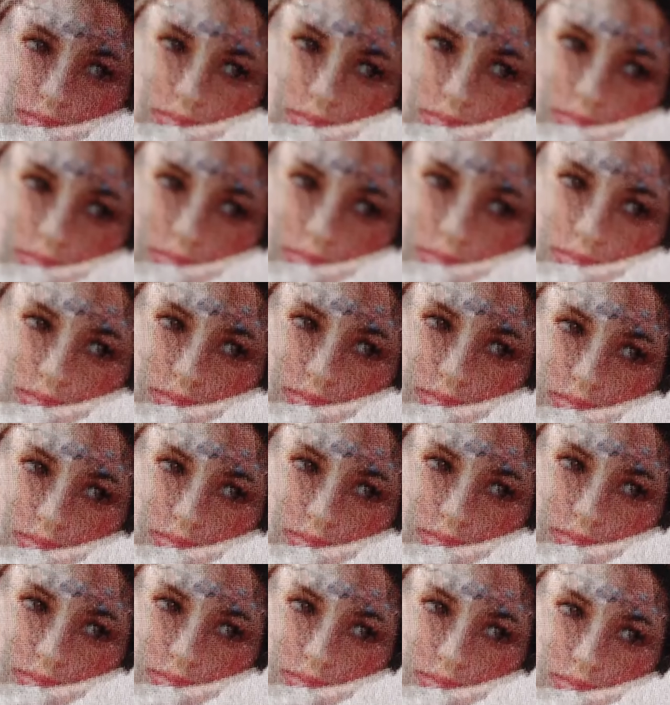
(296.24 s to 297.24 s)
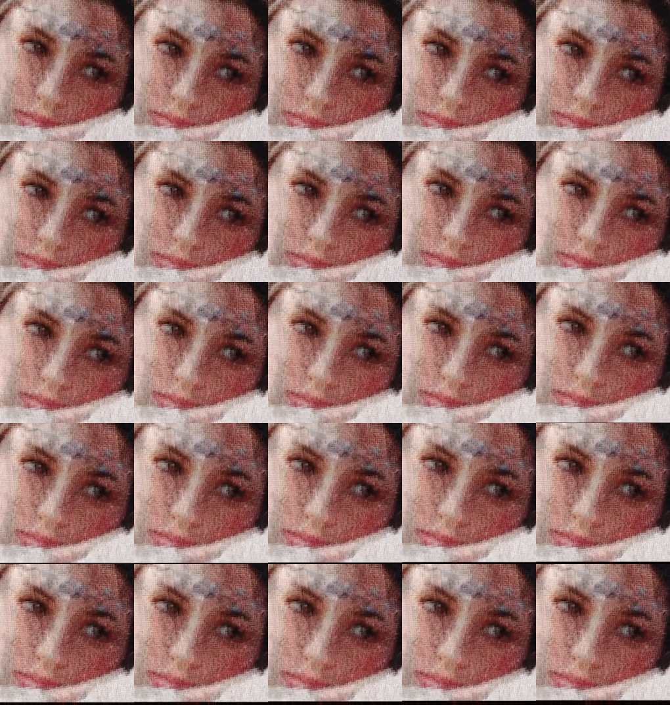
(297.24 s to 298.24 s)
by bit. So I'm now
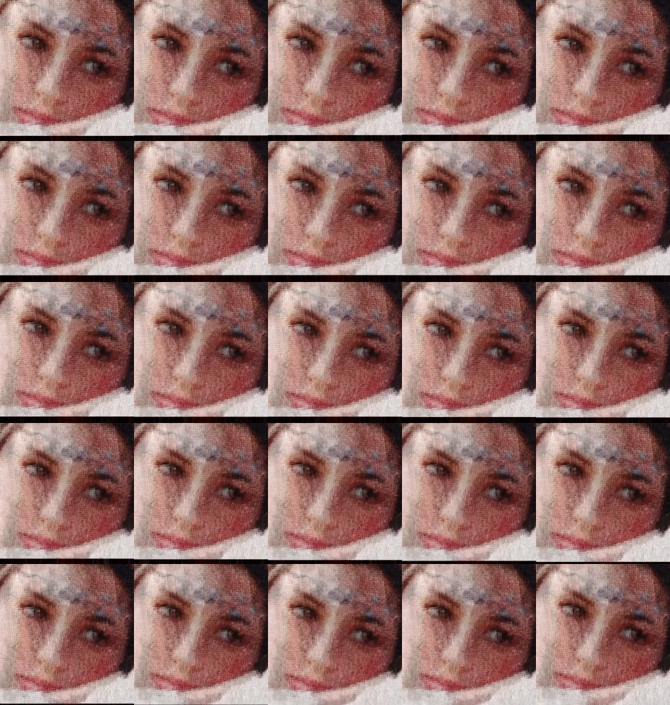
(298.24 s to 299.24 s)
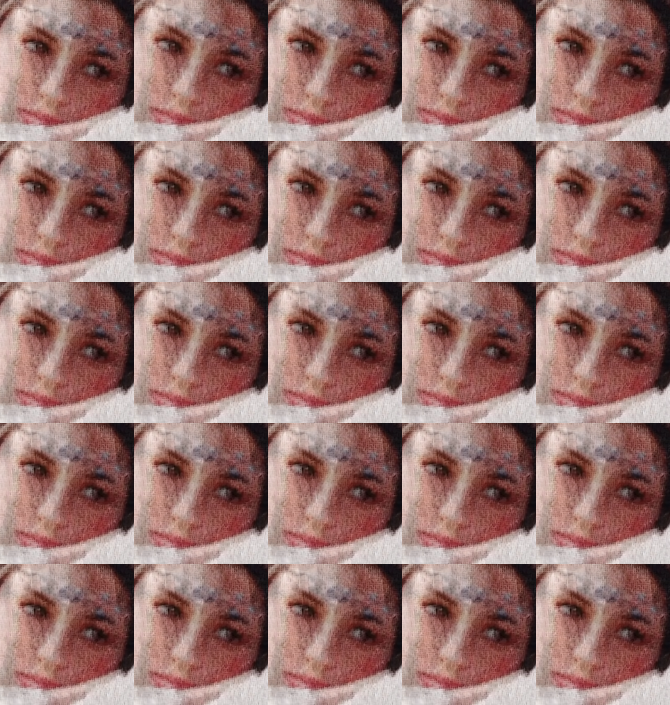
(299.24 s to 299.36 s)
actually at